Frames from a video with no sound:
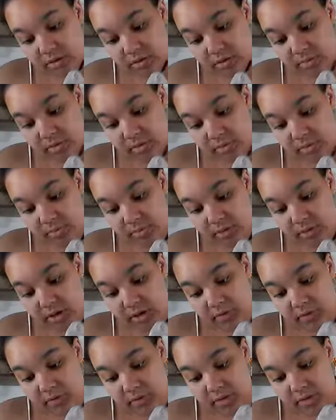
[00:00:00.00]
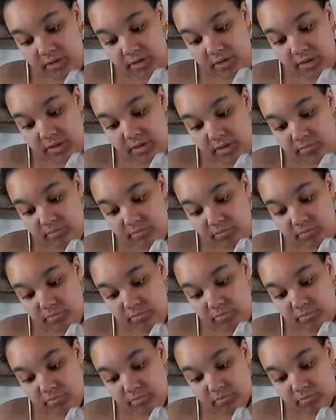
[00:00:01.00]
some people may not feel the same.
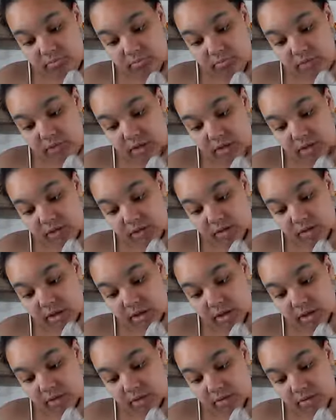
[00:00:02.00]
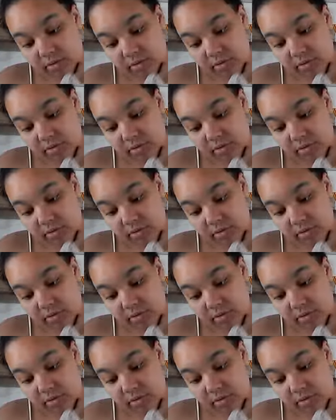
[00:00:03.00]
That's okay.